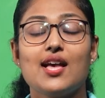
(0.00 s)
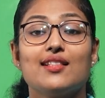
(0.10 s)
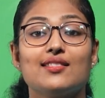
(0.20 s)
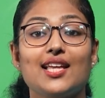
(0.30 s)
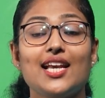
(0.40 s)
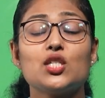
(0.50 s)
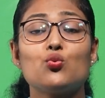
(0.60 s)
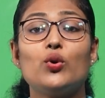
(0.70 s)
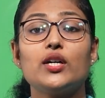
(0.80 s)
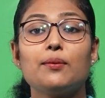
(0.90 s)
These
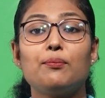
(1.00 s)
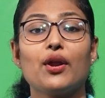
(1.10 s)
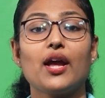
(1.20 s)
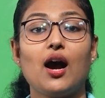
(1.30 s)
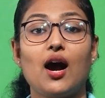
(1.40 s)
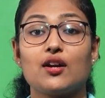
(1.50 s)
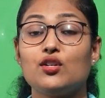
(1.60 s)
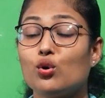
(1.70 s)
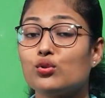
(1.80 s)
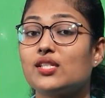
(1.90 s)
vertebrae are
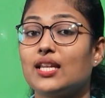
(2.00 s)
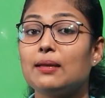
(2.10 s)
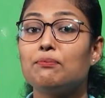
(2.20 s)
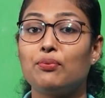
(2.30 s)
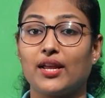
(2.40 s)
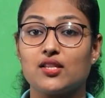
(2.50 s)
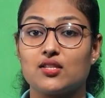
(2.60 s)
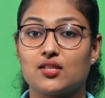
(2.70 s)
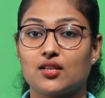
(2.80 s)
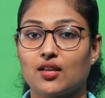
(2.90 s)
dorsally
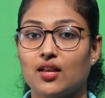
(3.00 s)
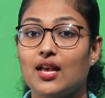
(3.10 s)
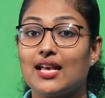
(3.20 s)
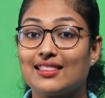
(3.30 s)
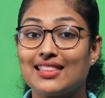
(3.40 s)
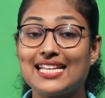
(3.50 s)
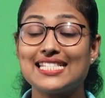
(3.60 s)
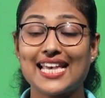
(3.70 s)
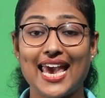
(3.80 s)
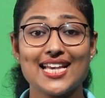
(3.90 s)
placed.
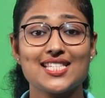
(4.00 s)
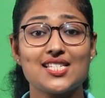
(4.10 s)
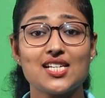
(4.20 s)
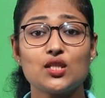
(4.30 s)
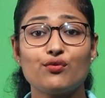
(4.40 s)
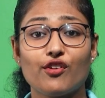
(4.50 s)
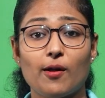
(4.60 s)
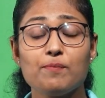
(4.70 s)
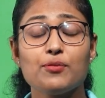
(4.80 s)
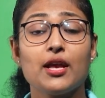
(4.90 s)
These extend
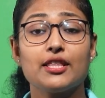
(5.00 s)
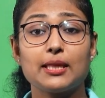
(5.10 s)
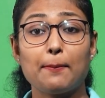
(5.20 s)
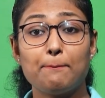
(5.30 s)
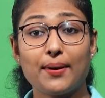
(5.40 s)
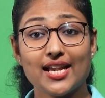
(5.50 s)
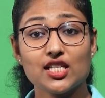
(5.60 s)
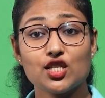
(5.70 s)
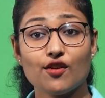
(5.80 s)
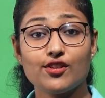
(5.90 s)
from the
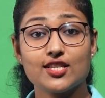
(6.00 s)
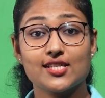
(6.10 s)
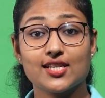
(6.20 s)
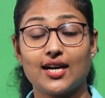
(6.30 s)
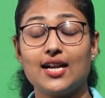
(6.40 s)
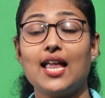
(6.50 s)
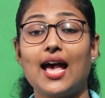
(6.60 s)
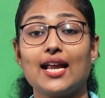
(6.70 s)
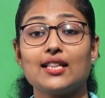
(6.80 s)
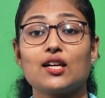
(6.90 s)
base of the skull
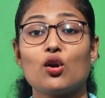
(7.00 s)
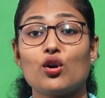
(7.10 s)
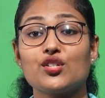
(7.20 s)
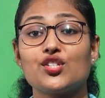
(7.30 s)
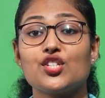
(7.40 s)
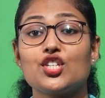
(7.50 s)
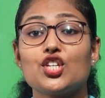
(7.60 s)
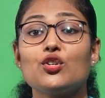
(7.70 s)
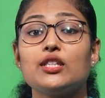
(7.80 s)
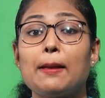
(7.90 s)
and they
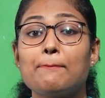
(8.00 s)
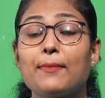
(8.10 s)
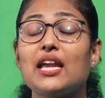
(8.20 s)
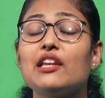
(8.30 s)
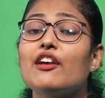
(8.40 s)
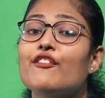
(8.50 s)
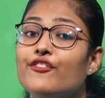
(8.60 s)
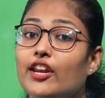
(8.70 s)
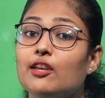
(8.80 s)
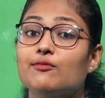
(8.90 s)
constitute the main
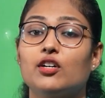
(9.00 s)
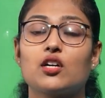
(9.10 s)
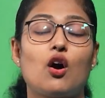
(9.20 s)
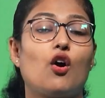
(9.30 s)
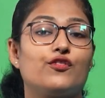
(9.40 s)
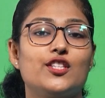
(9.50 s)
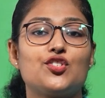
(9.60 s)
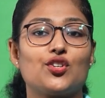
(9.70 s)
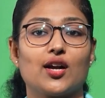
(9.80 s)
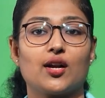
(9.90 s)
framework of the
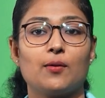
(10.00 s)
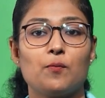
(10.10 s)
trunk.